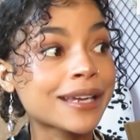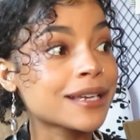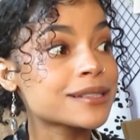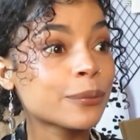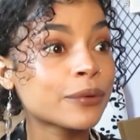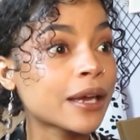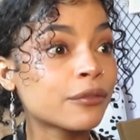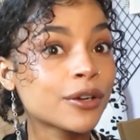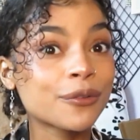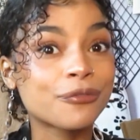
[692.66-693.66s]
I guess if we
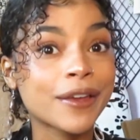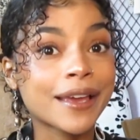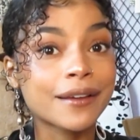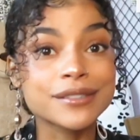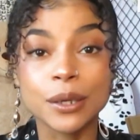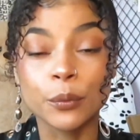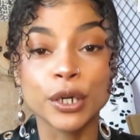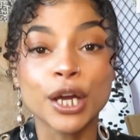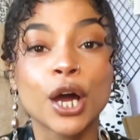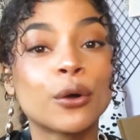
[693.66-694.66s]
ever fake have somewhere
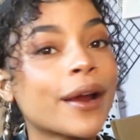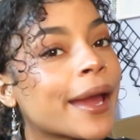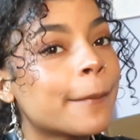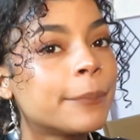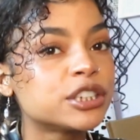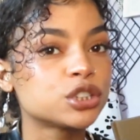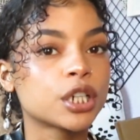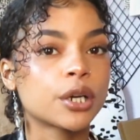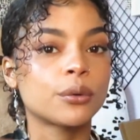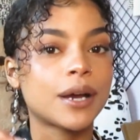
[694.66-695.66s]
to go, right? But you
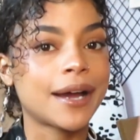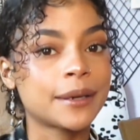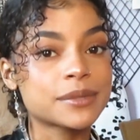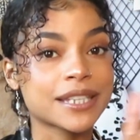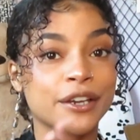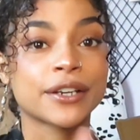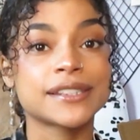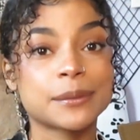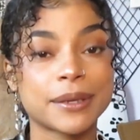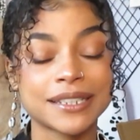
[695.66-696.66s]
know, I'm scared.
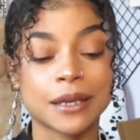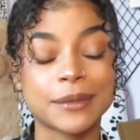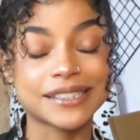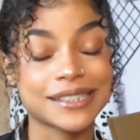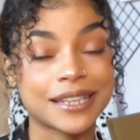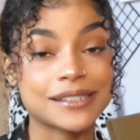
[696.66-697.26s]
It's a pandemic. Stay